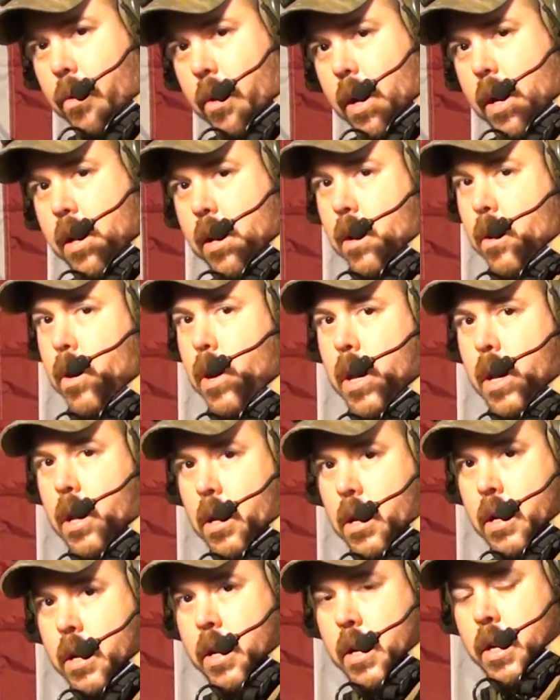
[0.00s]
radio.
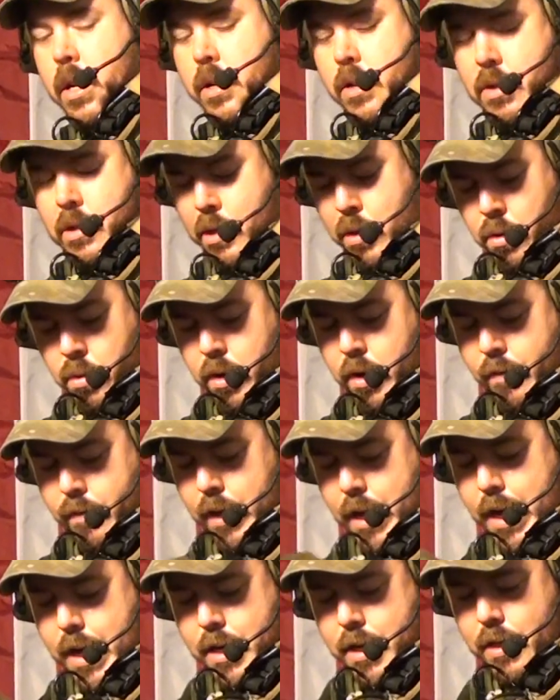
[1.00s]
So what I've
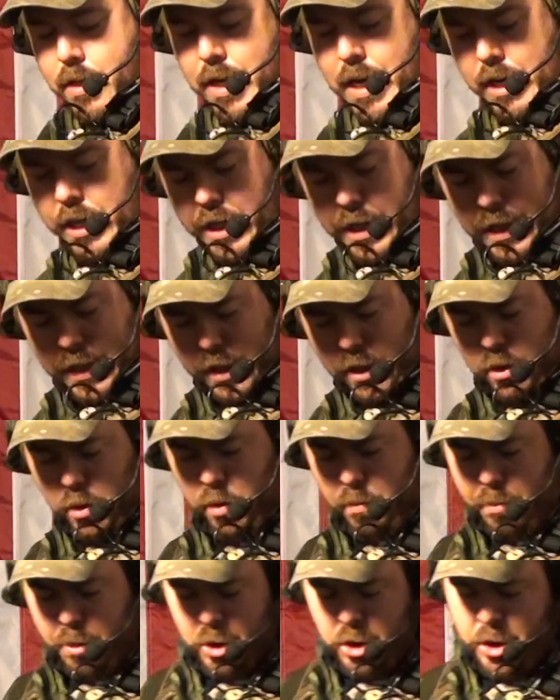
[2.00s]
got is that connected to a
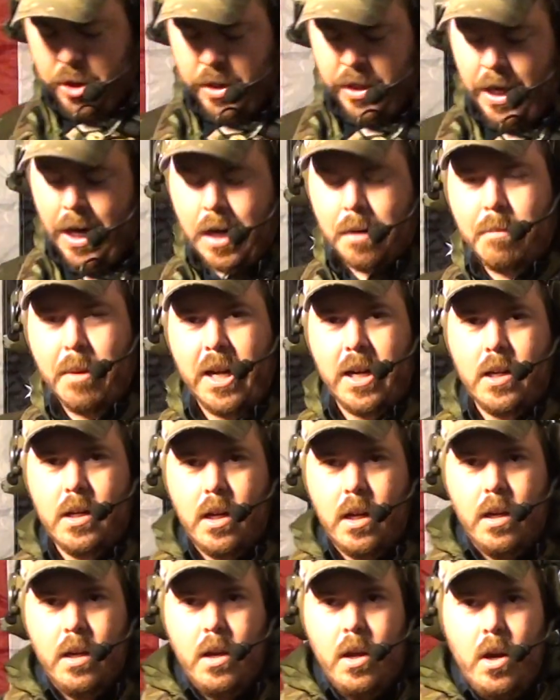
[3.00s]
push-to-talk button.
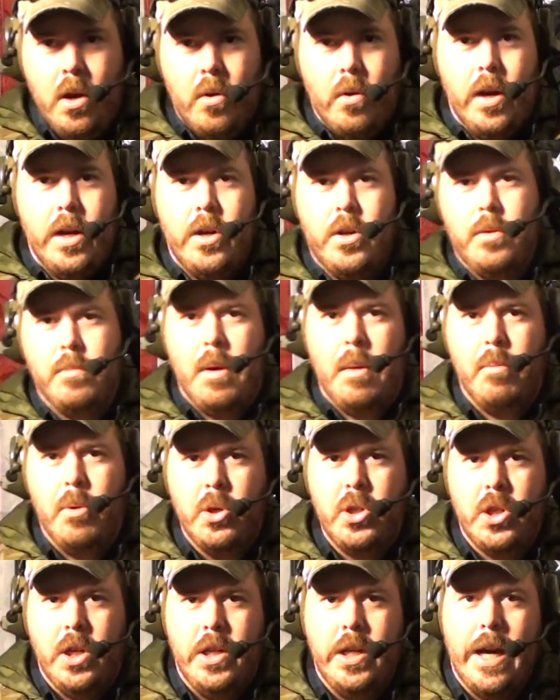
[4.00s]
Right here's my
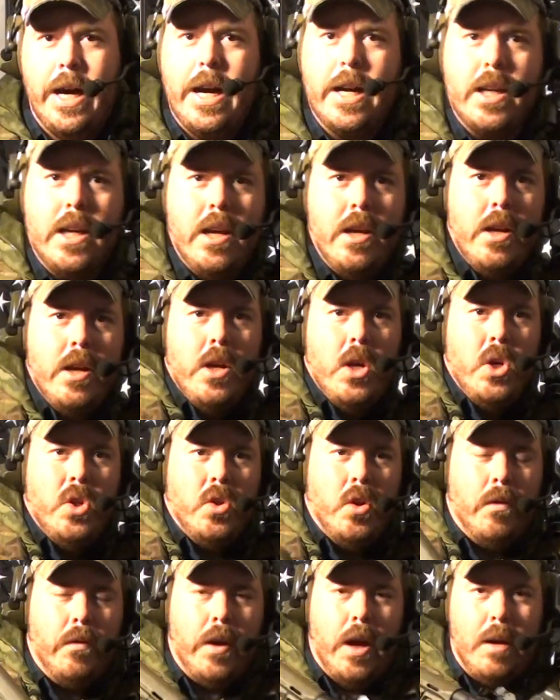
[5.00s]
push-to-talk. So
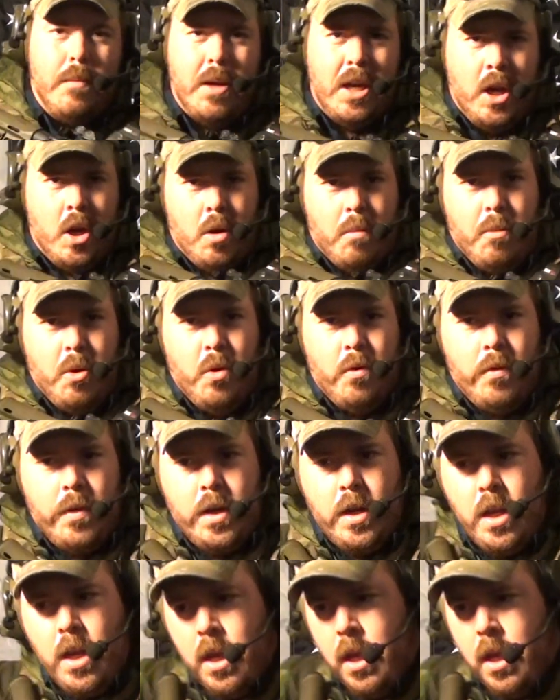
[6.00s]
if I'm here moving,